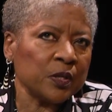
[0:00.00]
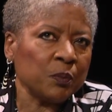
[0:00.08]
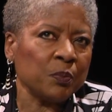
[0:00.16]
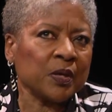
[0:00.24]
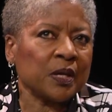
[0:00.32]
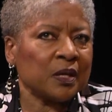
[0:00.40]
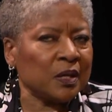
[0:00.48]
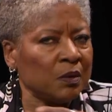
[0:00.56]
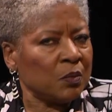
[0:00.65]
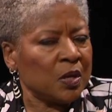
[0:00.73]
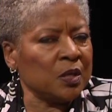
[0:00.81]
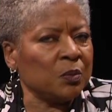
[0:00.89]

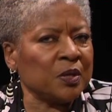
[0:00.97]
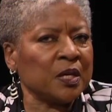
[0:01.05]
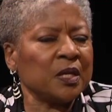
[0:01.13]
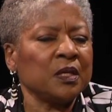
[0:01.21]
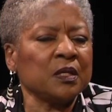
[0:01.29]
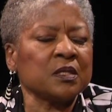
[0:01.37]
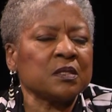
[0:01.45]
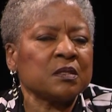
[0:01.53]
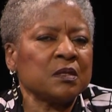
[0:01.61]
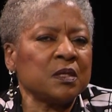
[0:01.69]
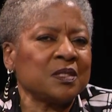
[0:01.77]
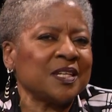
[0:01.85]
the beginning is
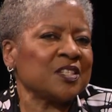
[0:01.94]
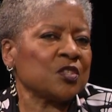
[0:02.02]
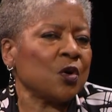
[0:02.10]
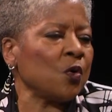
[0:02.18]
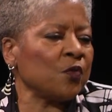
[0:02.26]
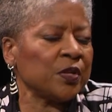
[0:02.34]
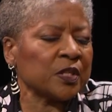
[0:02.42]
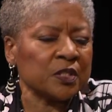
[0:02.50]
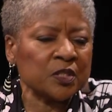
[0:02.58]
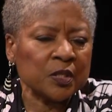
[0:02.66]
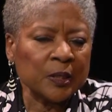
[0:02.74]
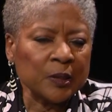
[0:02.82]
it takes a whole village.